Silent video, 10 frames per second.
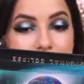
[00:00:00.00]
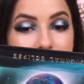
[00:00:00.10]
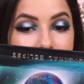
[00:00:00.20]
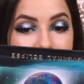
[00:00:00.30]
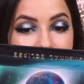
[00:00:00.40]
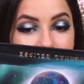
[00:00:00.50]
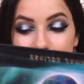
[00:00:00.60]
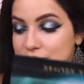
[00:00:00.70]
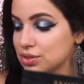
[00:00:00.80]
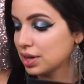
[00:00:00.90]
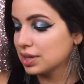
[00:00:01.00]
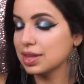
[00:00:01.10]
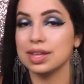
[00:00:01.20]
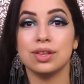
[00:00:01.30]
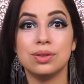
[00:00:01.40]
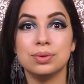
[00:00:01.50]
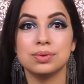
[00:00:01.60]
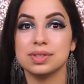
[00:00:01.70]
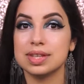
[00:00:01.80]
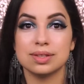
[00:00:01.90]
So I'm excited. I'm just trying to like
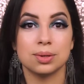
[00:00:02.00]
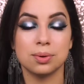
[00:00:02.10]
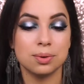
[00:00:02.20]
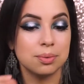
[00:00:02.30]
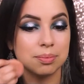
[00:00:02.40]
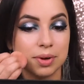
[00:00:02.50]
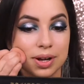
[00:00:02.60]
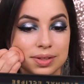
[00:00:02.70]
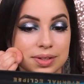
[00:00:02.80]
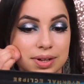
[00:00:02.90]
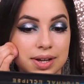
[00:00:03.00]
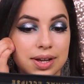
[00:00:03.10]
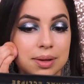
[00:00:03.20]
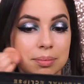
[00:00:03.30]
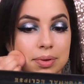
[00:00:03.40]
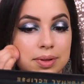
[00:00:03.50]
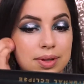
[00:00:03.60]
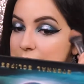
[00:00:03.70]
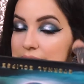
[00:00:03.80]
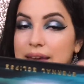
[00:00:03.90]
use this whole bronzer up.
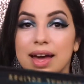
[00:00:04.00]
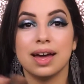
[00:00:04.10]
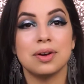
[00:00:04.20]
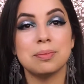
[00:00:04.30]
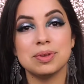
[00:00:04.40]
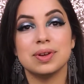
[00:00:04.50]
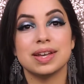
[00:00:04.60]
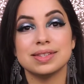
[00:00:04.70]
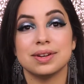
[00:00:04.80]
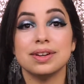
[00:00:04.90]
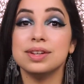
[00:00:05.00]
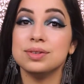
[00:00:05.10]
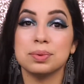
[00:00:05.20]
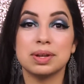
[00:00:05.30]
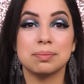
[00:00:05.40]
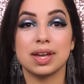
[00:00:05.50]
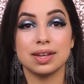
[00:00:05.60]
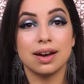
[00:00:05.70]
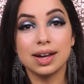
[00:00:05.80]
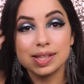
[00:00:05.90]
But yeah, I hope you guys are enjoying my
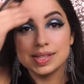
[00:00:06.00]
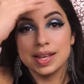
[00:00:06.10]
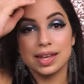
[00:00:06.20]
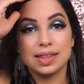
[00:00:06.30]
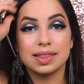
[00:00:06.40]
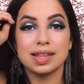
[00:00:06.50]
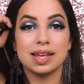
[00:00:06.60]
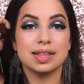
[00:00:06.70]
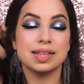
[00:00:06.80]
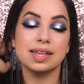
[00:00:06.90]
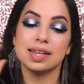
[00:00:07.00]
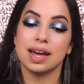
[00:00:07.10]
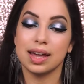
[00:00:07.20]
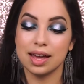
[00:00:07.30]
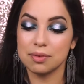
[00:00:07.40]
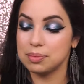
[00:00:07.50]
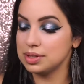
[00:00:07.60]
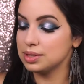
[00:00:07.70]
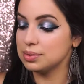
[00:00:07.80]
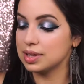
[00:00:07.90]
content lately. I have
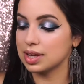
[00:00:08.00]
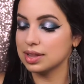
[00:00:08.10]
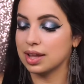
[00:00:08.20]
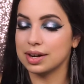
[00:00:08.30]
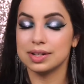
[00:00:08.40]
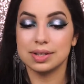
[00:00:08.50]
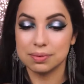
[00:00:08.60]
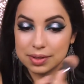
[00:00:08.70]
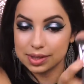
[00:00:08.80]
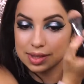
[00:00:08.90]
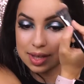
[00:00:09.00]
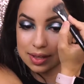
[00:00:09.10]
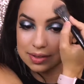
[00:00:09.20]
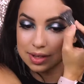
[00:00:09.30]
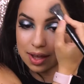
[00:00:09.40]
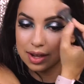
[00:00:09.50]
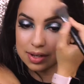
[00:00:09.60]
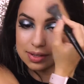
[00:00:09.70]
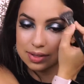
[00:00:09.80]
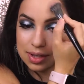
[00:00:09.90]
been doing a lot of different things to
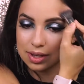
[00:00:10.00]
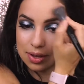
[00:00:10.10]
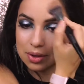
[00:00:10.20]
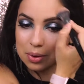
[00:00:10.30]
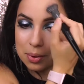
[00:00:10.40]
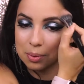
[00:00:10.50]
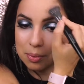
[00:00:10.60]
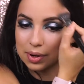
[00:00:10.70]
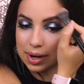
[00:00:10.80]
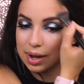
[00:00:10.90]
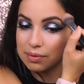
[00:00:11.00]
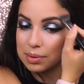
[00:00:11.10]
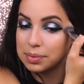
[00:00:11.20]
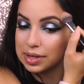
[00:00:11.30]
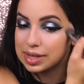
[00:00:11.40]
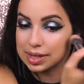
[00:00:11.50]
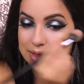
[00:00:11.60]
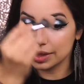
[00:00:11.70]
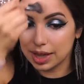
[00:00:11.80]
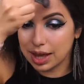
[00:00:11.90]
kind of see what
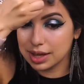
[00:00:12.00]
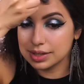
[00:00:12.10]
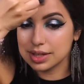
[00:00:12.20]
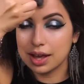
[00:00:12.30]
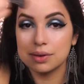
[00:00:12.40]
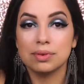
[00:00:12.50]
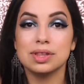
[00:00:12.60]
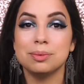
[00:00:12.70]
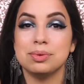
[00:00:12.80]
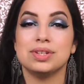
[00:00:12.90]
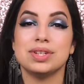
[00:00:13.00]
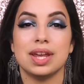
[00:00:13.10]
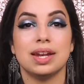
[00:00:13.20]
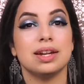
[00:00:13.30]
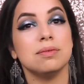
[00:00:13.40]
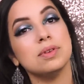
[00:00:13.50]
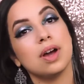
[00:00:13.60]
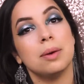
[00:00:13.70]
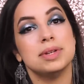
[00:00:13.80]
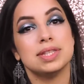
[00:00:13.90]
everybody likes. I'd really appreciate it if you
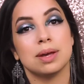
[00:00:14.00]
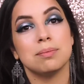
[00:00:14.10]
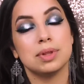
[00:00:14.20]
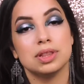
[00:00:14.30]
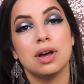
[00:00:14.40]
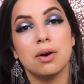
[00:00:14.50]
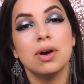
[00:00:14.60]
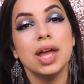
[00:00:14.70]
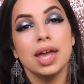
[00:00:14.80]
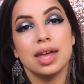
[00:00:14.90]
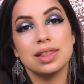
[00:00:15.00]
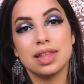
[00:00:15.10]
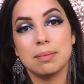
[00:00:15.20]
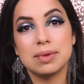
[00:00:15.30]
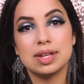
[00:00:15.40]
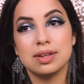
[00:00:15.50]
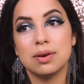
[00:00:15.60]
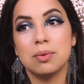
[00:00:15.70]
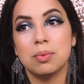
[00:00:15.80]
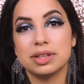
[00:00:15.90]
comment down below and let me
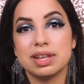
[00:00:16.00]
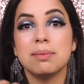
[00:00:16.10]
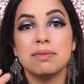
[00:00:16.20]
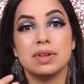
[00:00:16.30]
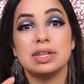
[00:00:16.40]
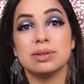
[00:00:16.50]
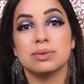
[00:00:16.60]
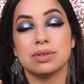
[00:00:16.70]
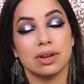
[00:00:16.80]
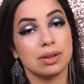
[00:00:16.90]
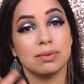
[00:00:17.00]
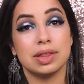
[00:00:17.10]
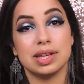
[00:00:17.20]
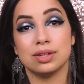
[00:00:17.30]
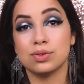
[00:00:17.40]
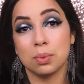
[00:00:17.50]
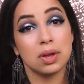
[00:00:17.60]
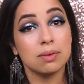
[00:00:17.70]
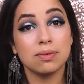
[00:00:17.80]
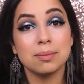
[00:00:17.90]
know what type of videos are you really
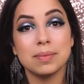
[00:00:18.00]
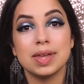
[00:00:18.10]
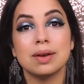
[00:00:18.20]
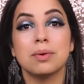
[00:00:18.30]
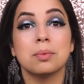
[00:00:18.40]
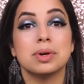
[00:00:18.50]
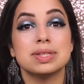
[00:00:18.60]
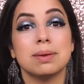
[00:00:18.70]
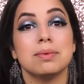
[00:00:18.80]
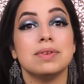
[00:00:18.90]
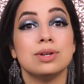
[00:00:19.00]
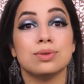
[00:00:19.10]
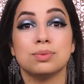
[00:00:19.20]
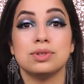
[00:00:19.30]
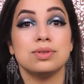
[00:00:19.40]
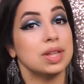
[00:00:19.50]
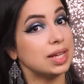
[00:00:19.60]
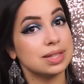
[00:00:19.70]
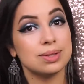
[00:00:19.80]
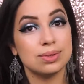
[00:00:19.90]
enjoying from me, or what type of videos would you
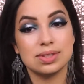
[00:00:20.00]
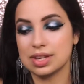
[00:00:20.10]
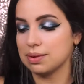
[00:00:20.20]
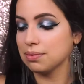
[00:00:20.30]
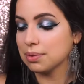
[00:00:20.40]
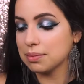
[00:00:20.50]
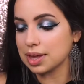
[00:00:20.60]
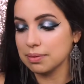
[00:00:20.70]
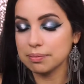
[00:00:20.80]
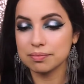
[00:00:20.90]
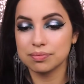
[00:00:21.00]
like to see from me.